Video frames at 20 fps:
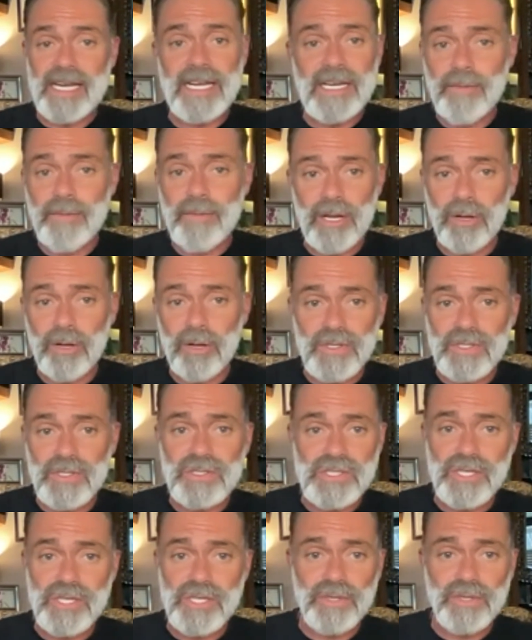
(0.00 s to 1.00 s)
anywhere longer than
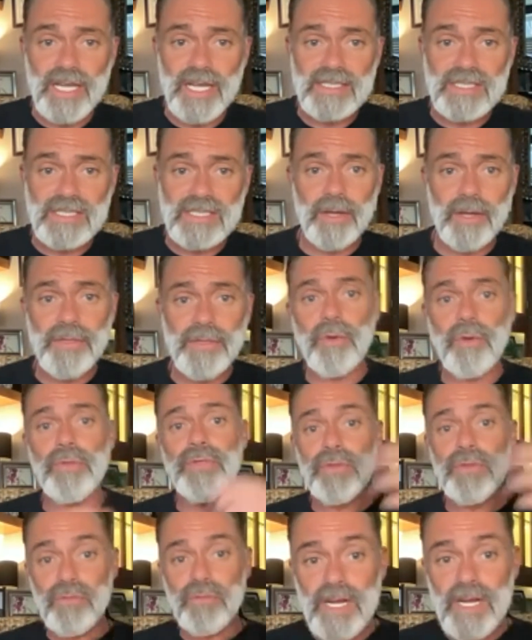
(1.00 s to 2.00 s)
2 years. But I
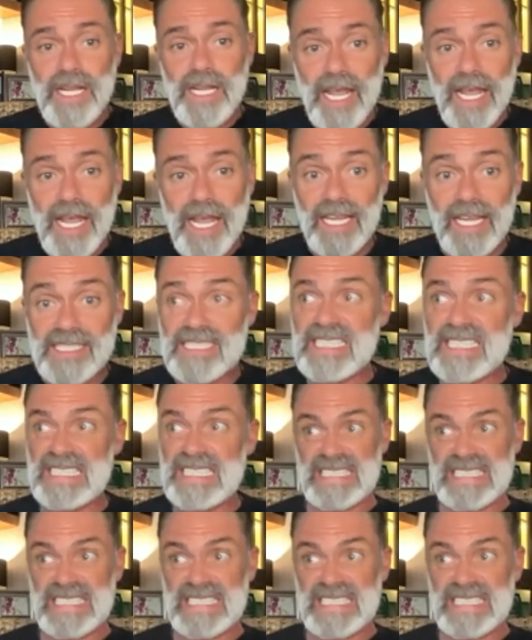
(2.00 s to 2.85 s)
thought 3 years,